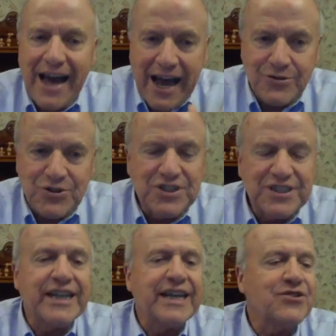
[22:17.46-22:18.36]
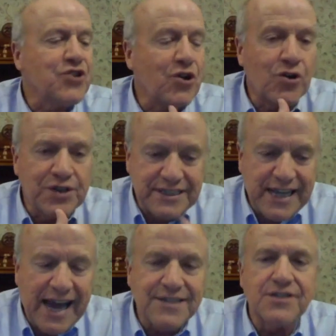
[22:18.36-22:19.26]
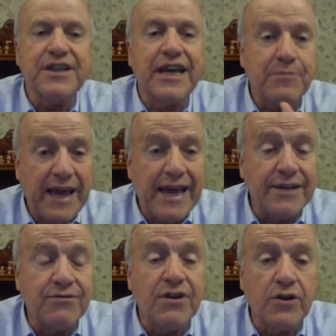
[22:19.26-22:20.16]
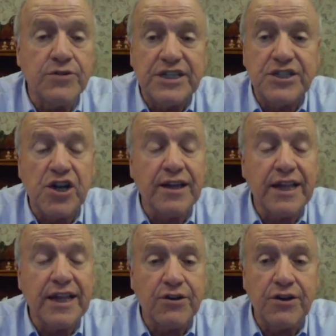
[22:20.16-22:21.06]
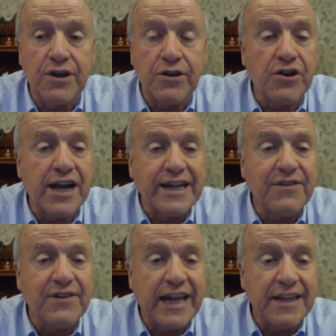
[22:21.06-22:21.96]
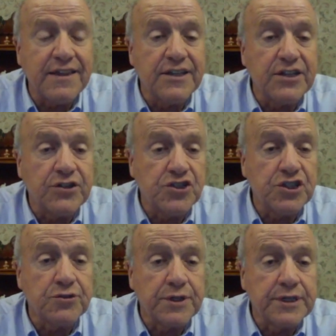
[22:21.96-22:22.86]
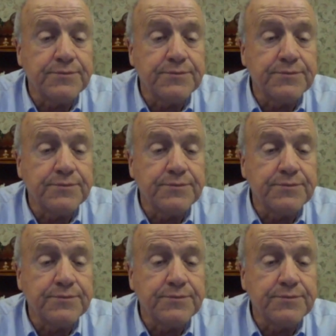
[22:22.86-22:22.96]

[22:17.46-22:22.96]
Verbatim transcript: house is going to get sold, the taxes will get paid. You know, it's not like you, you know you're not giving anything to your children.